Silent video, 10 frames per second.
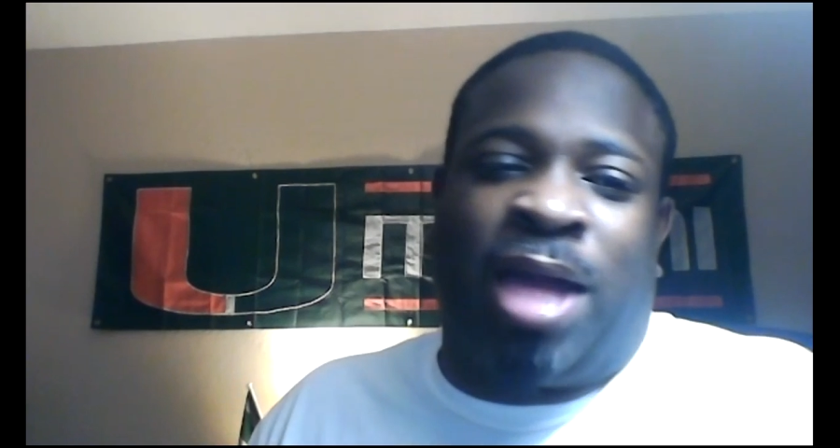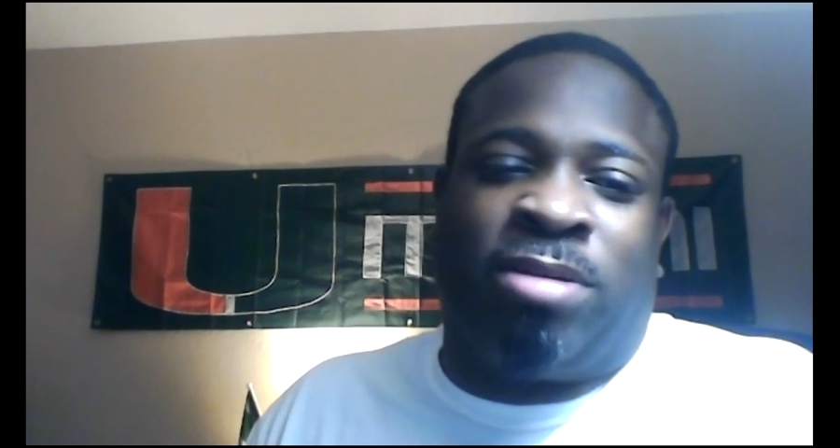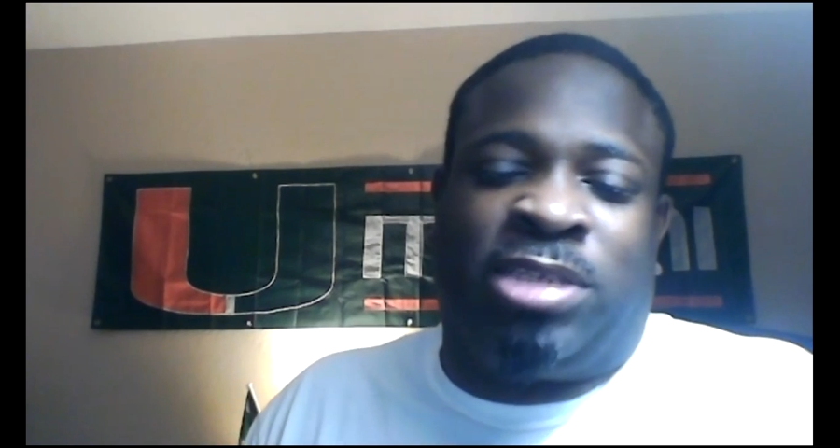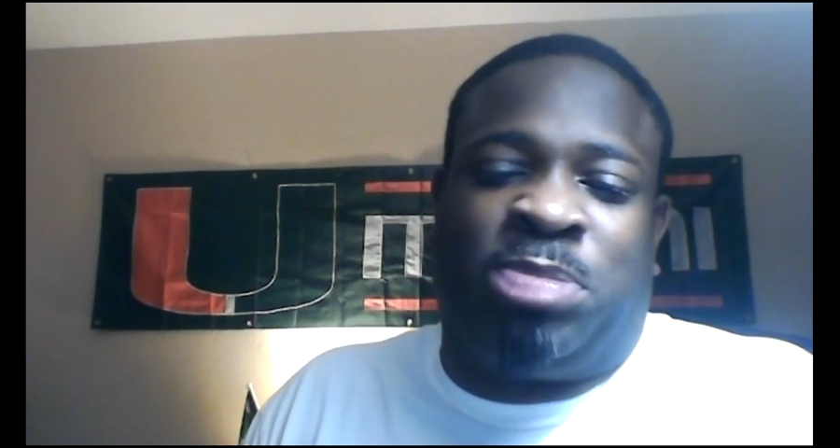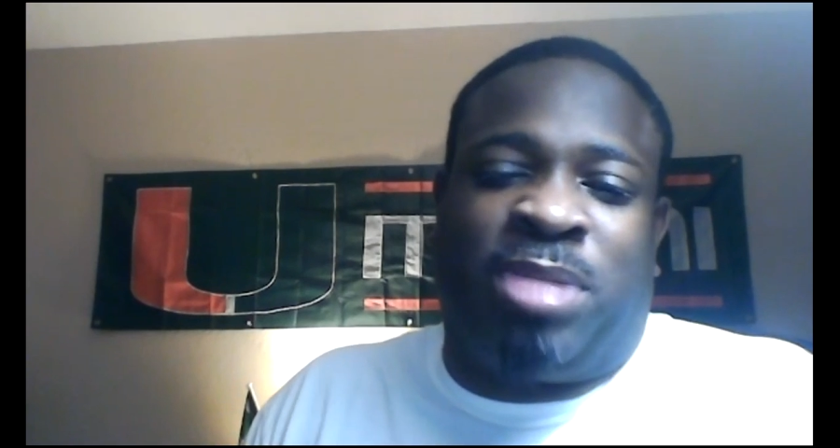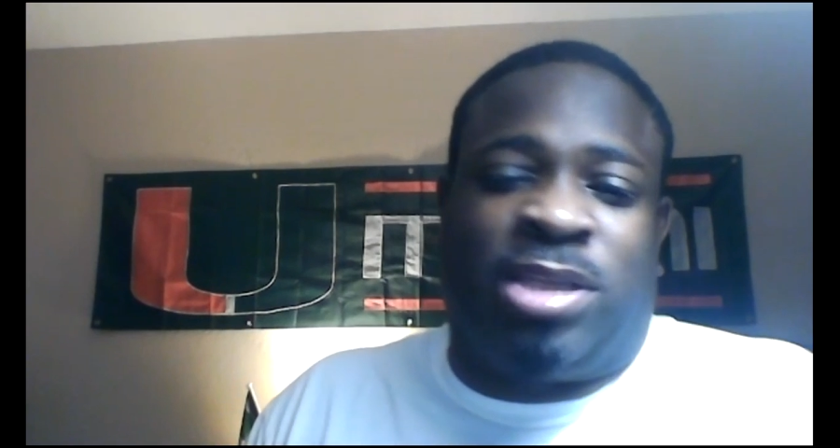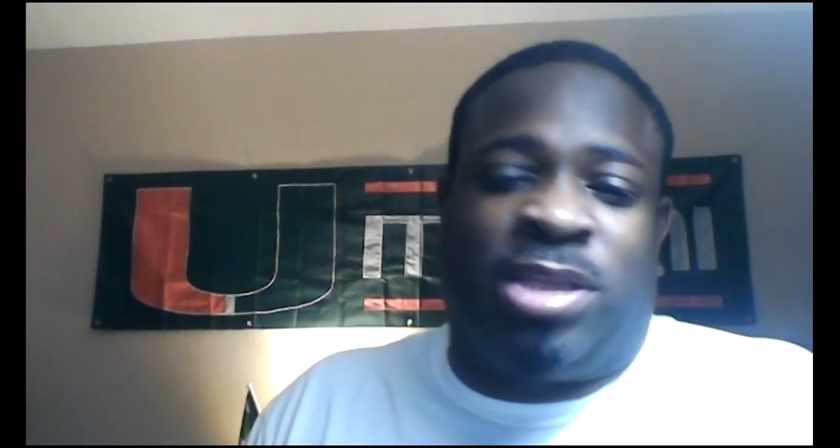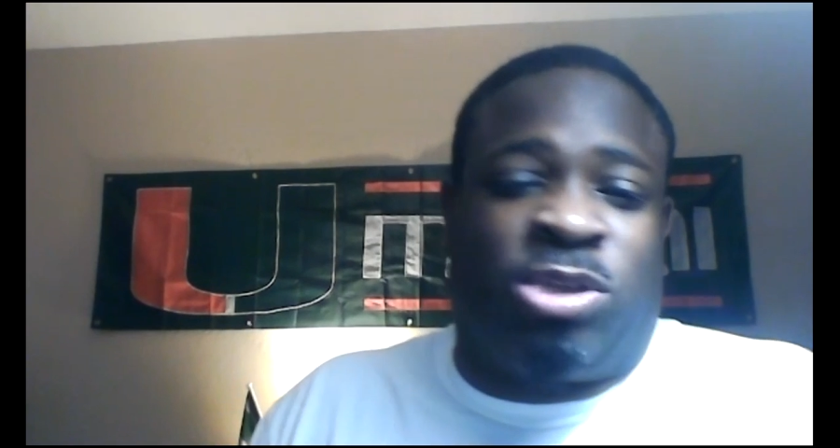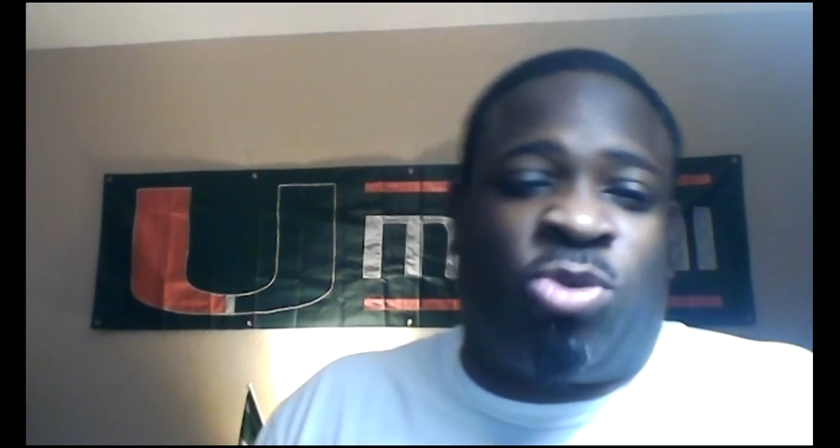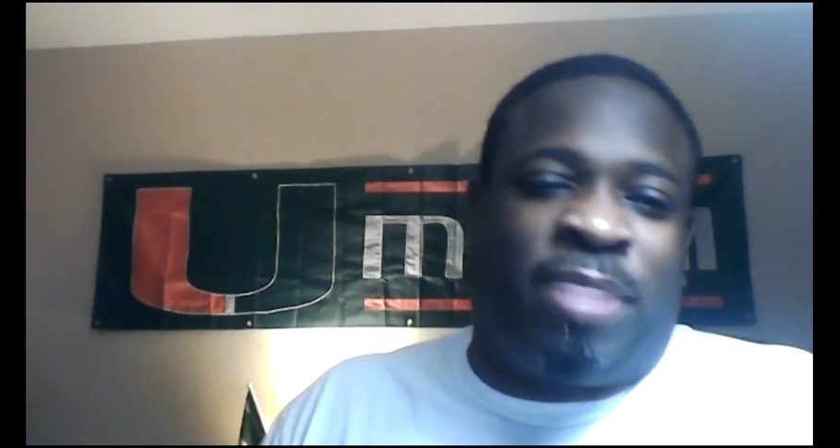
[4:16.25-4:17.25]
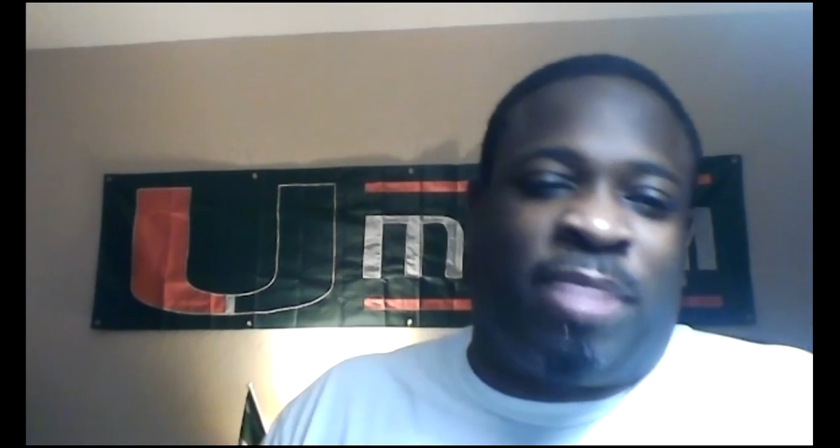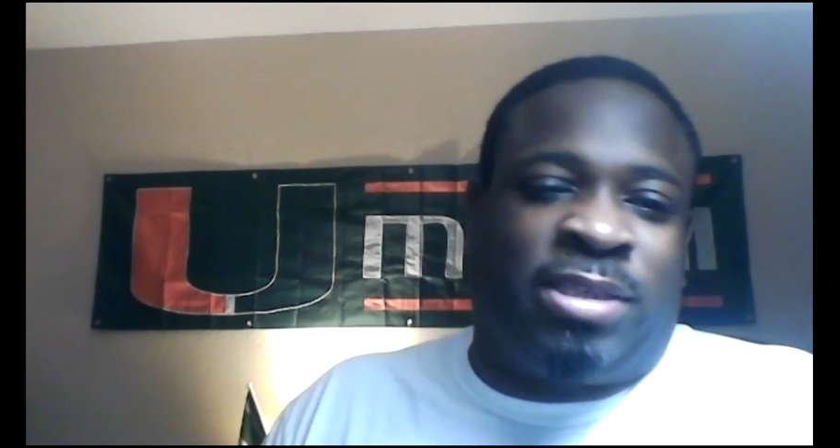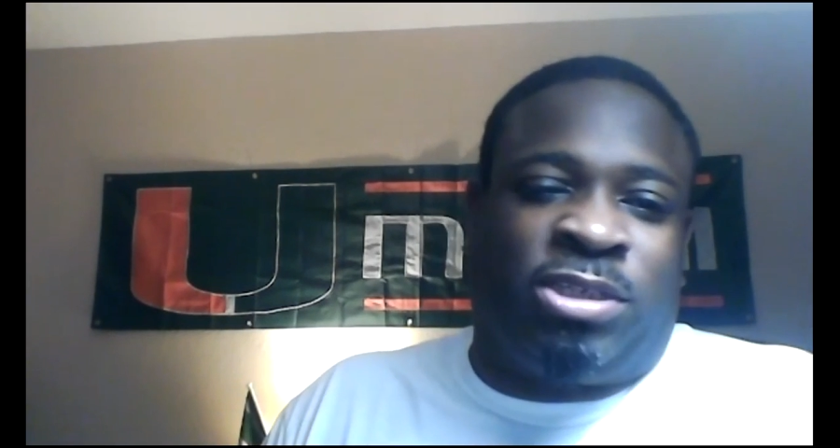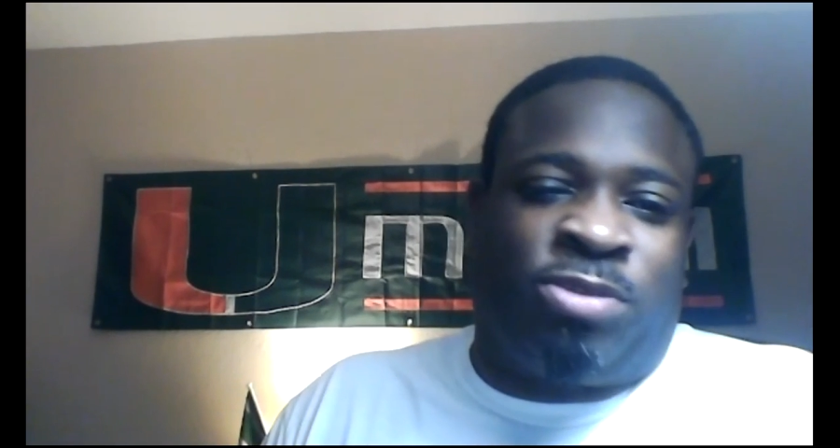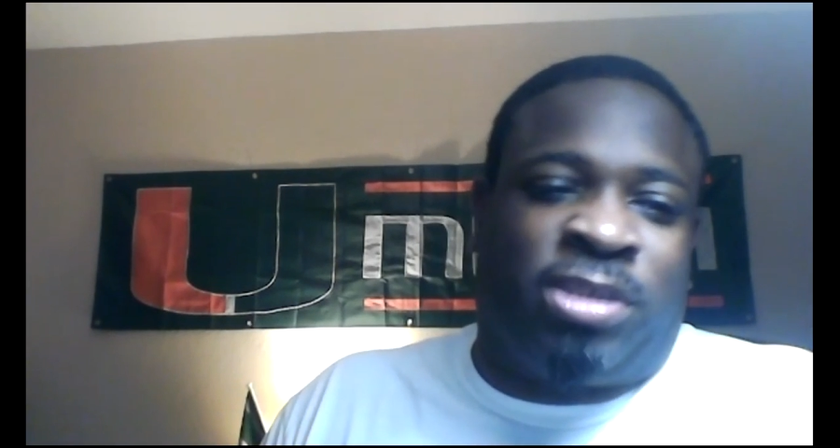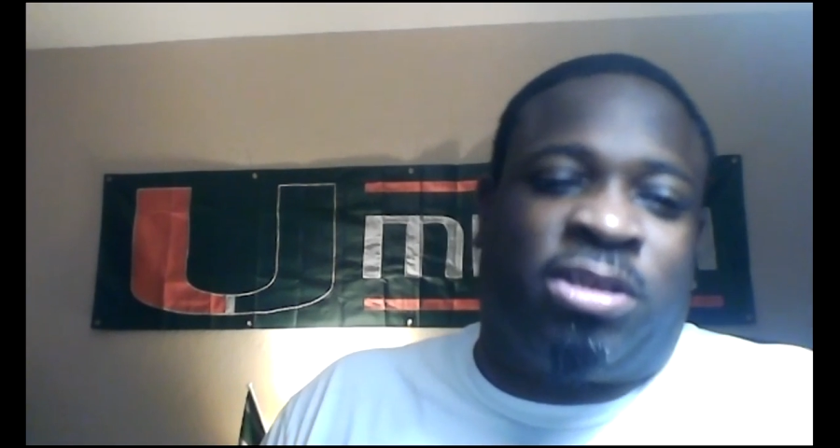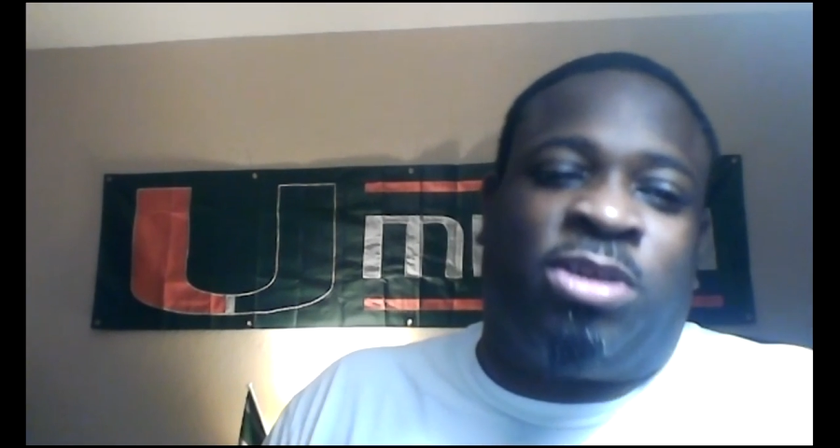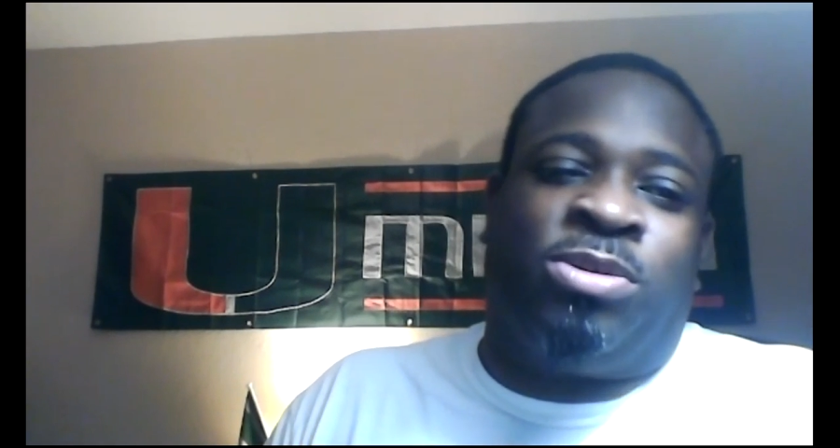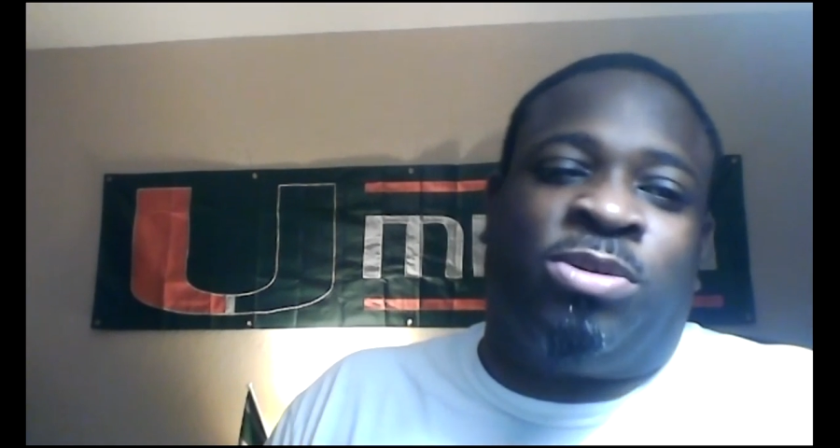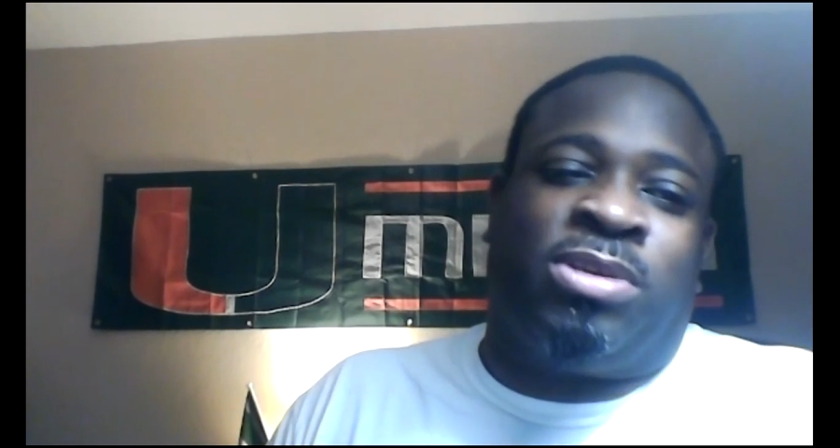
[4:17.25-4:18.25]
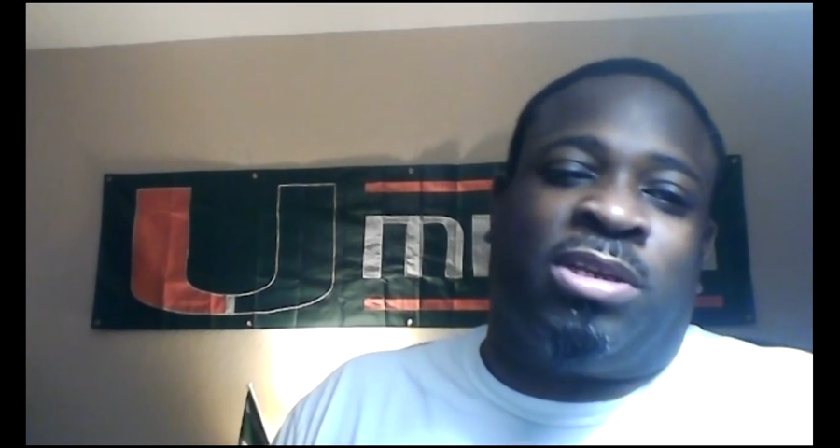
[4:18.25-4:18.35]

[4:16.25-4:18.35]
out just because of the quarterback situation in Houston